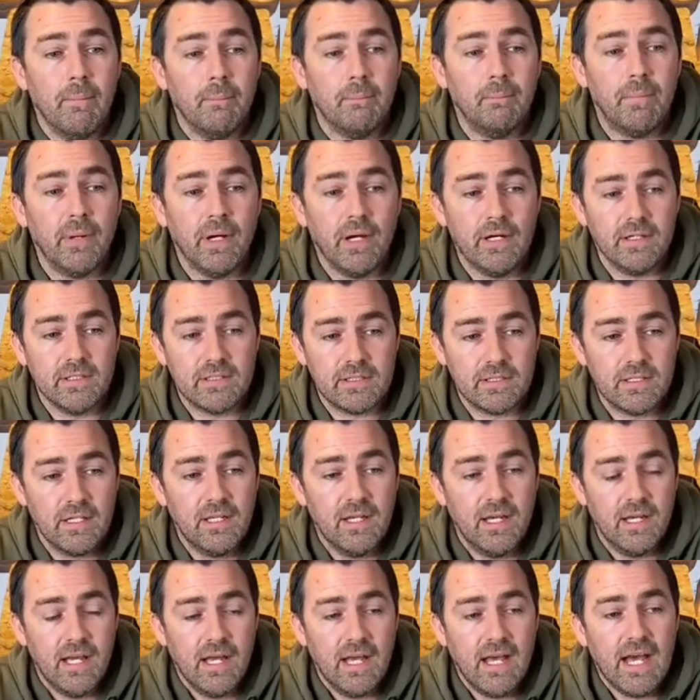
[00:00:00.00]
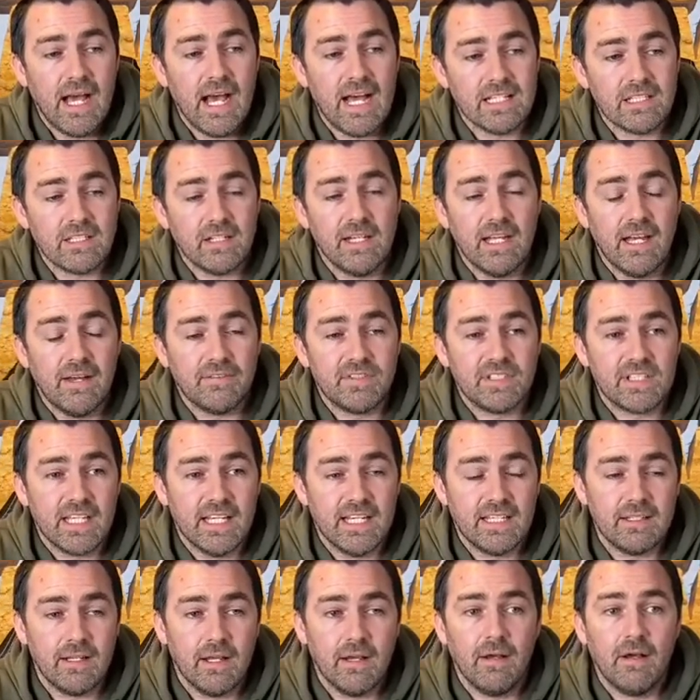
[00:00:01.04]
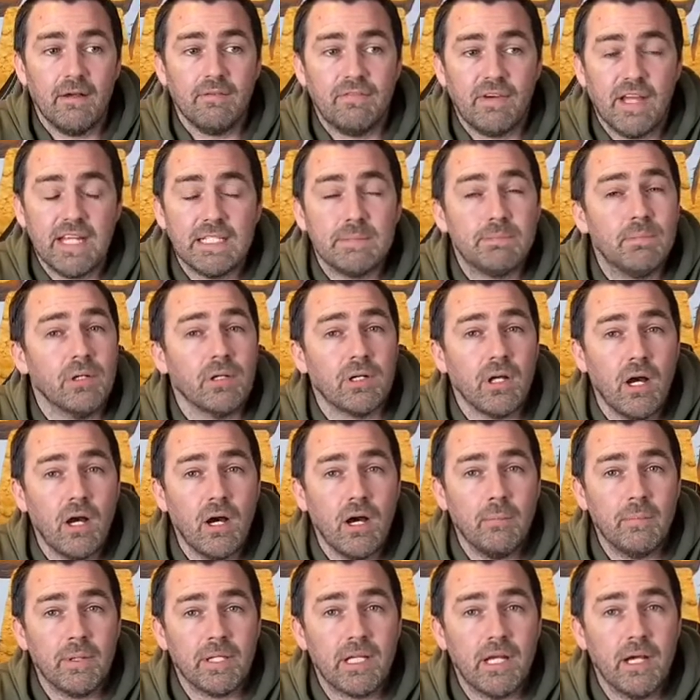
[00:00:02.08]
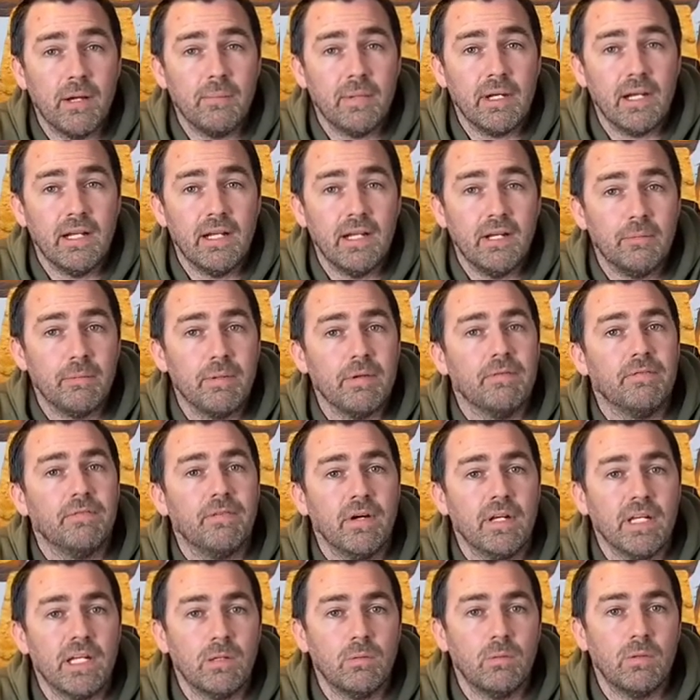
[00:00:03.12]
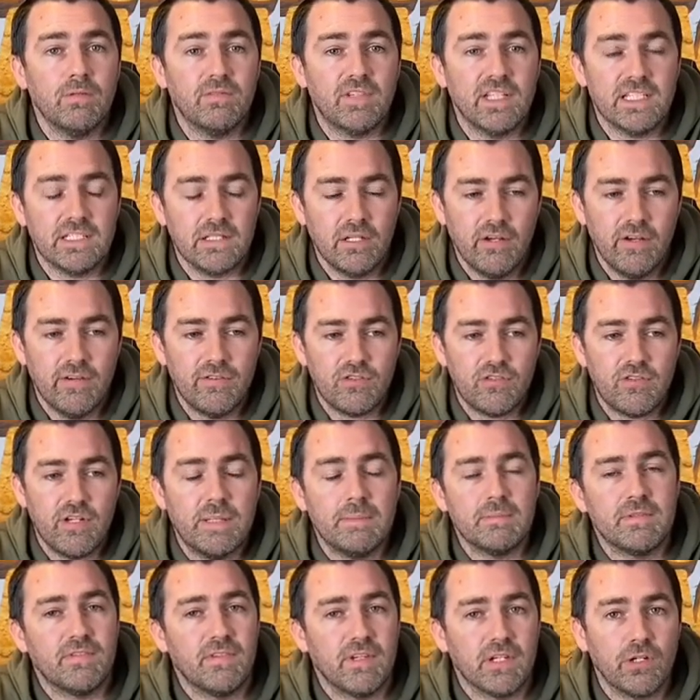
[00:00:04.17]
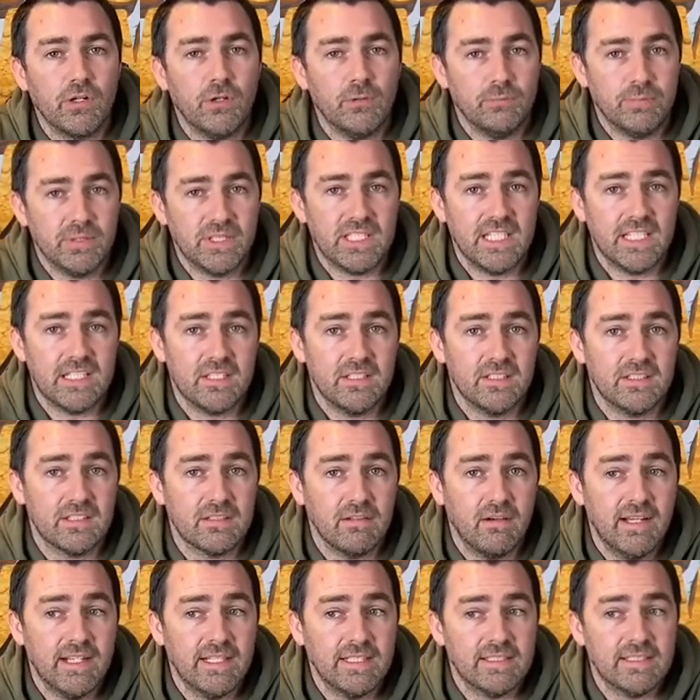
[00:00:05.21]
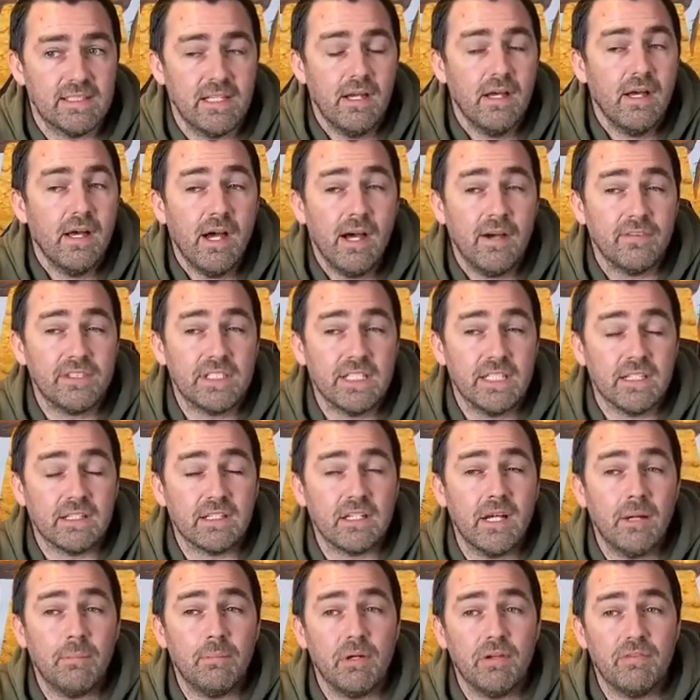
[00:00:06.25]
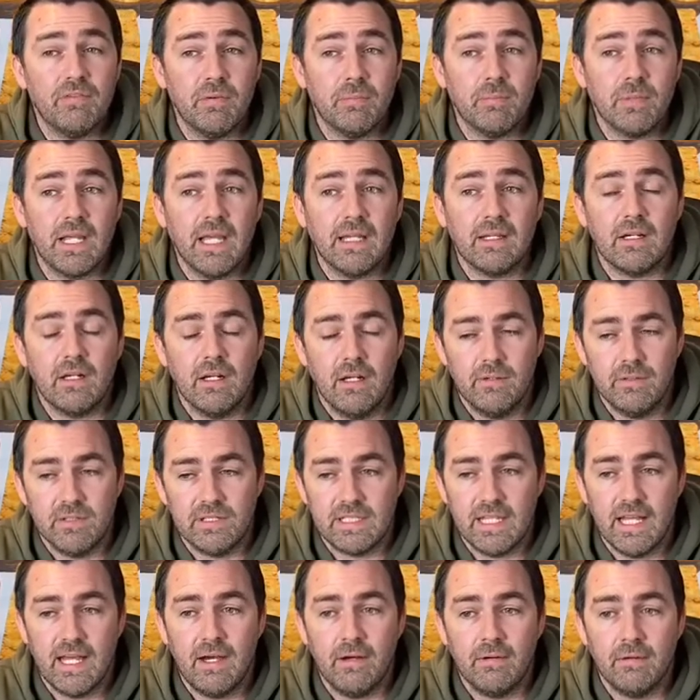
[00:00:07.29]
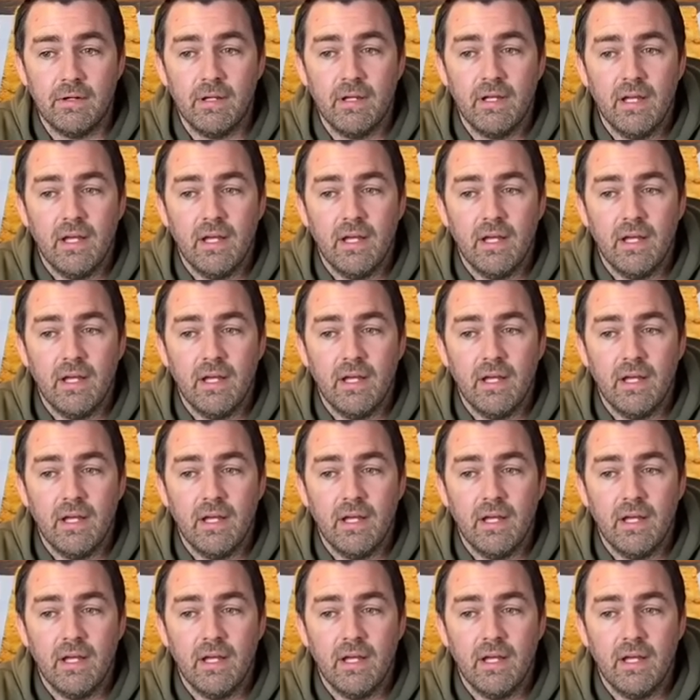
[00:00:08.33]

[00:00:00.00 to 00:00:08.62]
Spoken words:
But as I have said, Facebook are becoming a little bit funny with these live streams for the competition sites. I've seen a couple of them get closed down